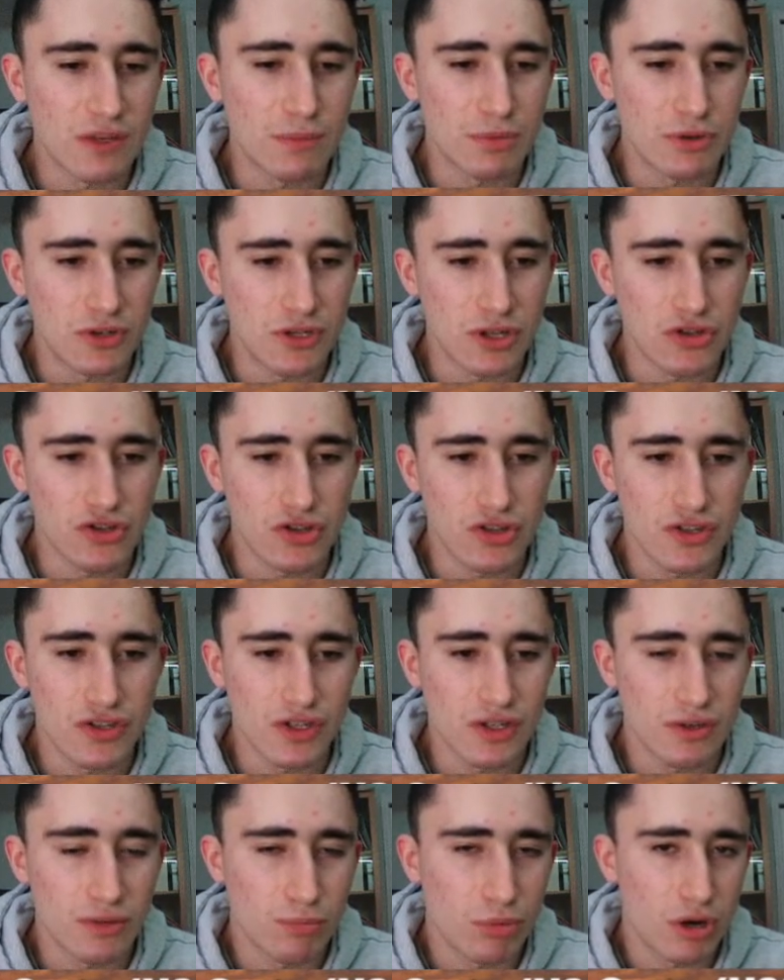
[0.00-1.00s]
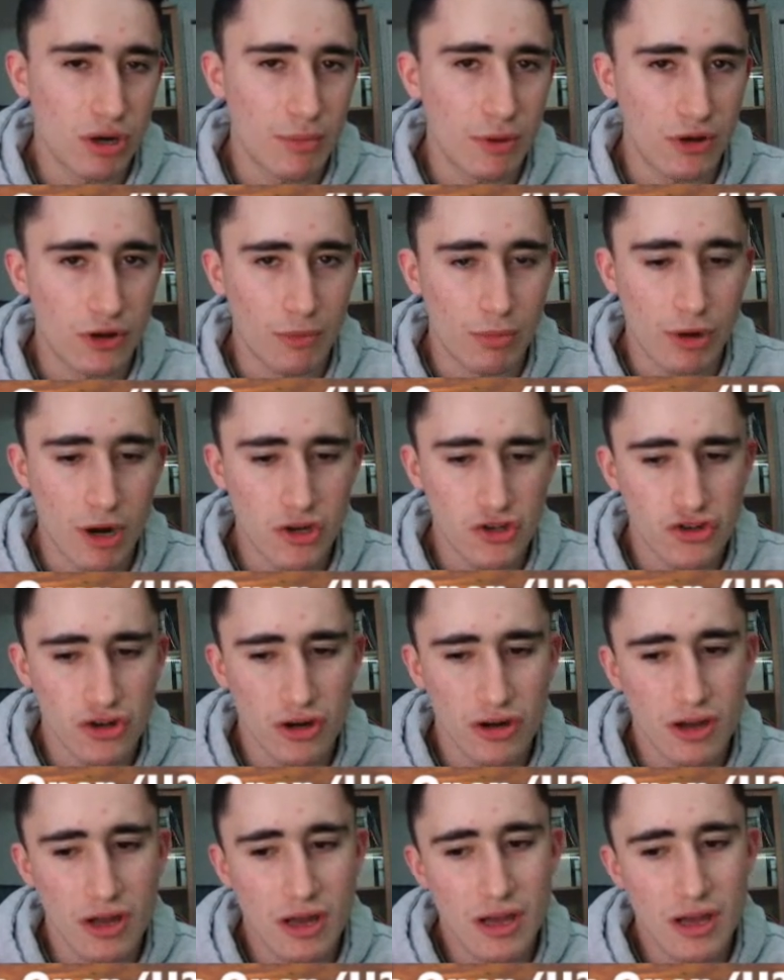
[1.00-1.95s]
positions and put him under pressure?